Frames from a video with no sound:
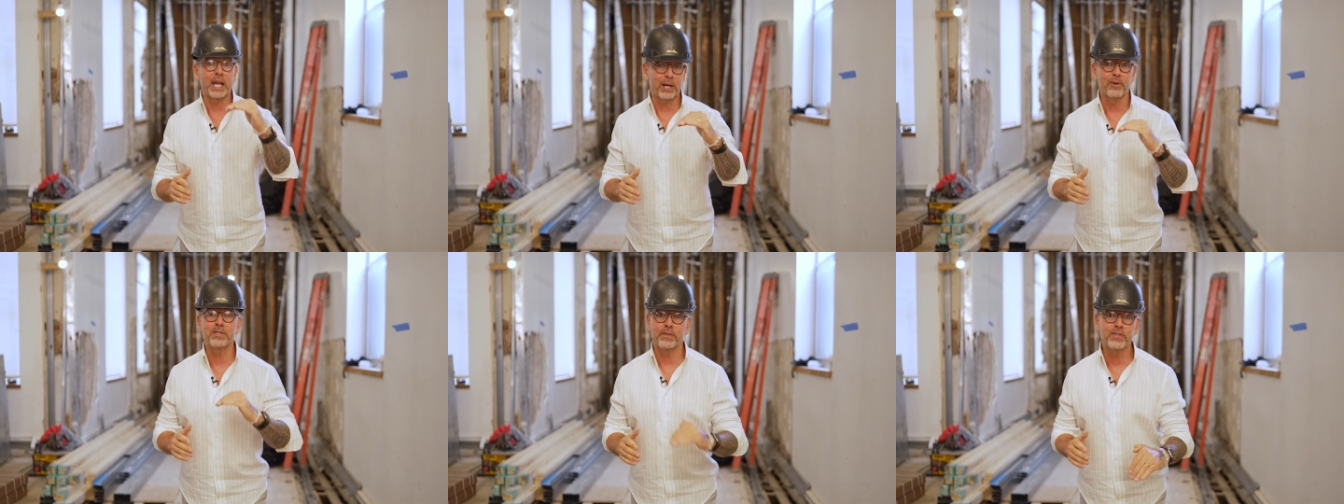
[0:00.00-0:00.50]

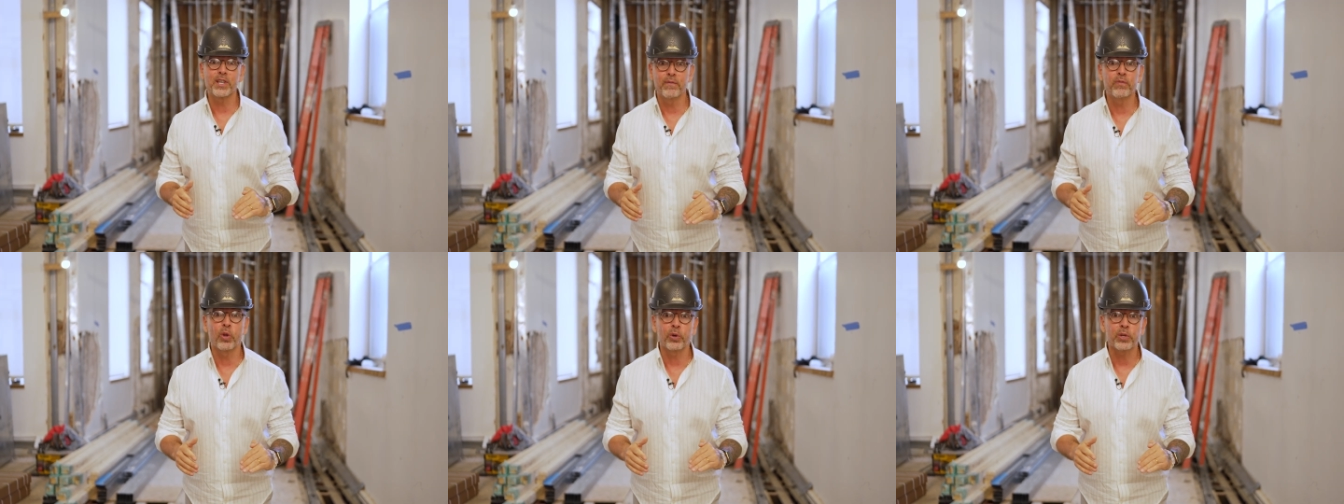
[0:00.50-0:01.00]
layers of
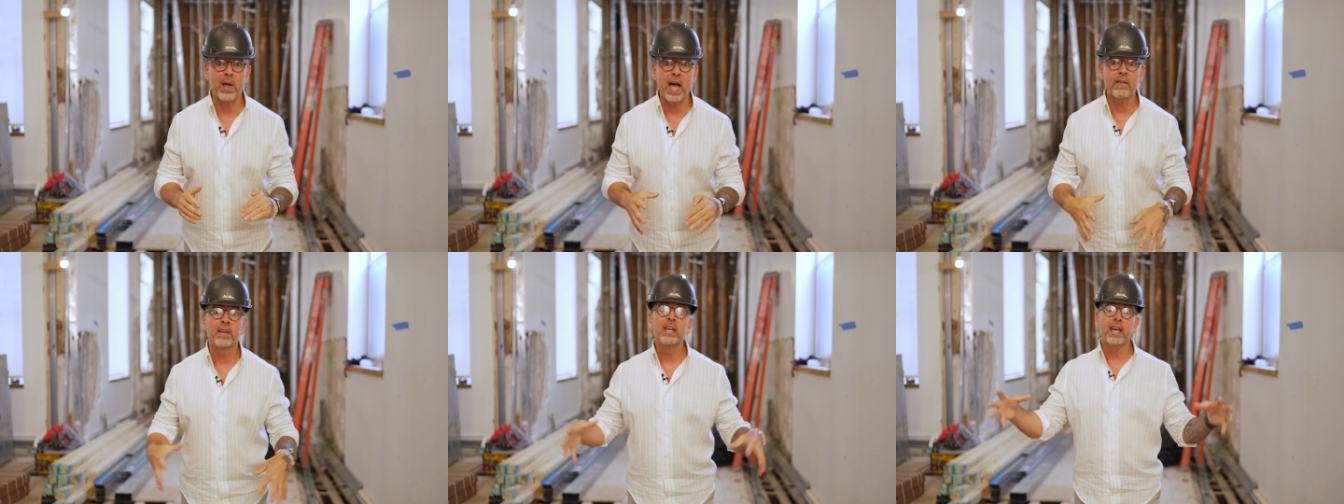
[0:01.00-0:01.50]
subfloor you
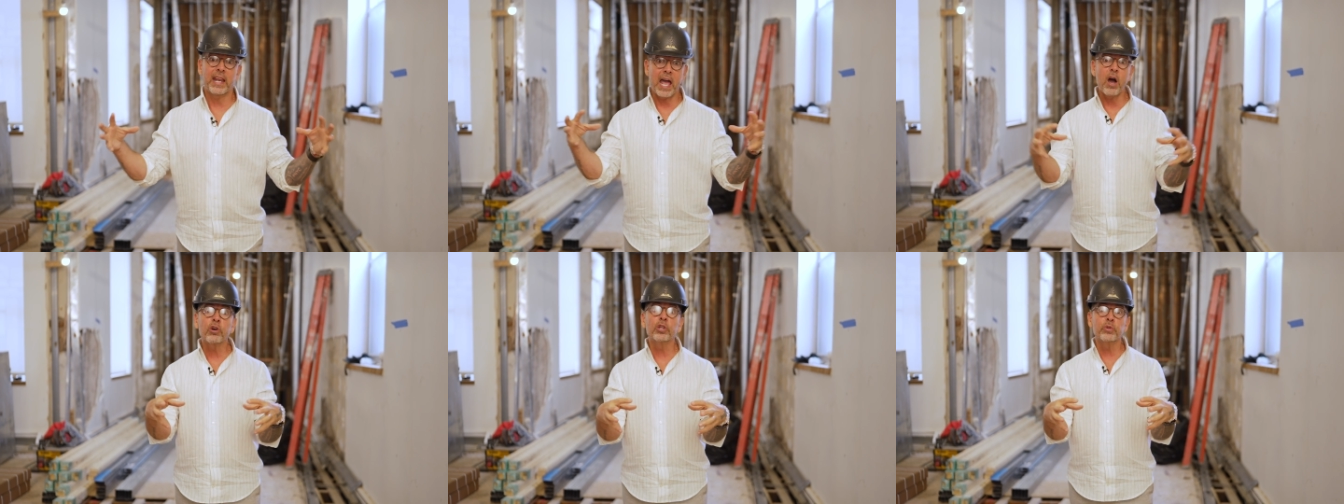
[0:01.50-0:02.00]
have and
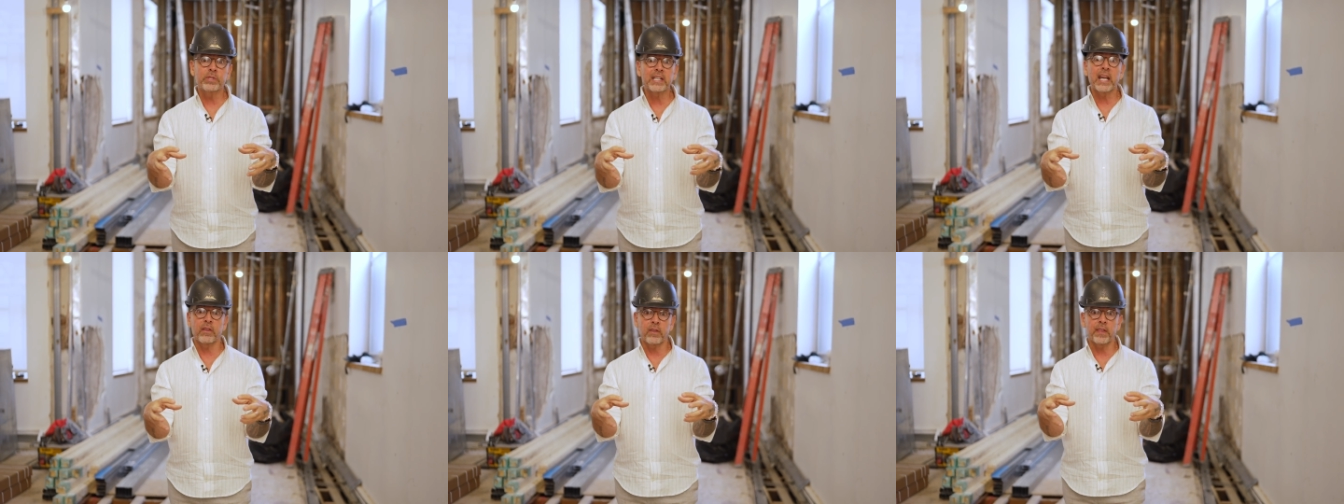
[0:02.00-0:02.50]
how glued
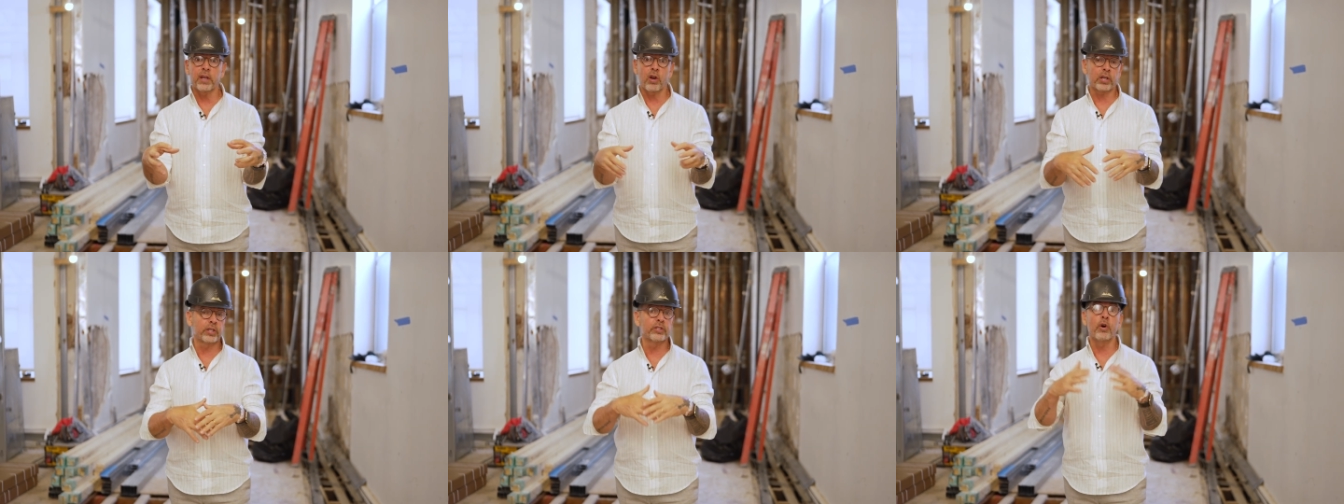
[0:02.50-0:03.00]
together they are.
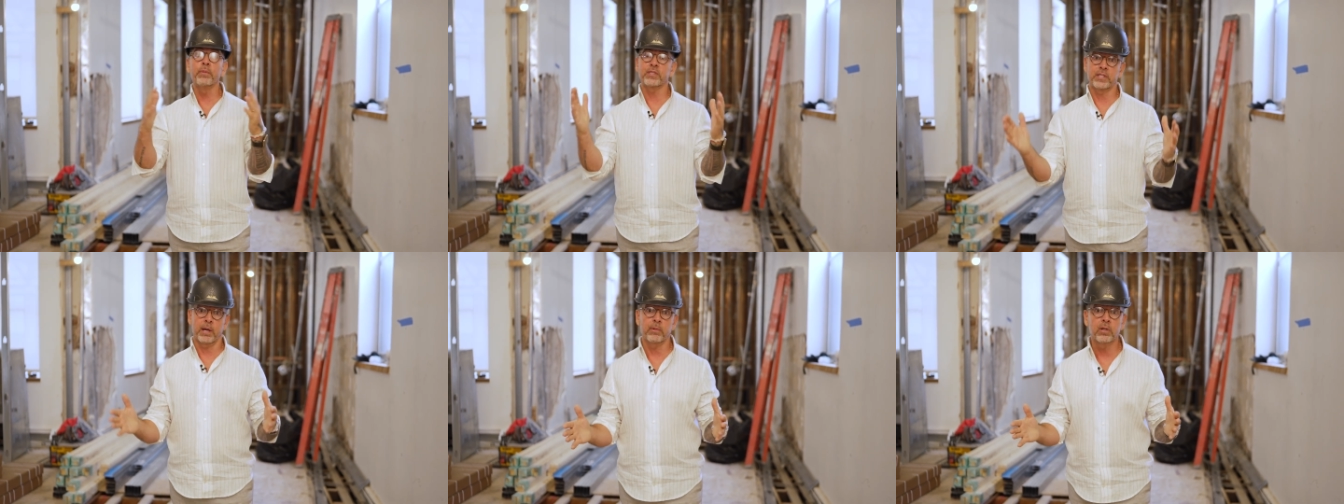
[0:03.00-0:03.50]
It could
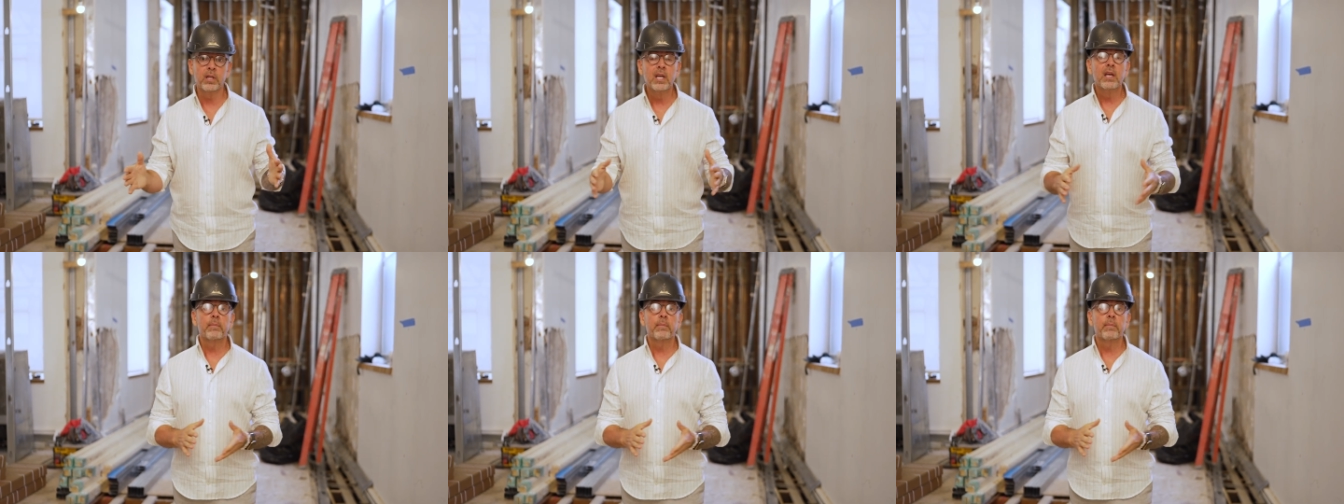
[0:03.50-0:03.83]
almost double.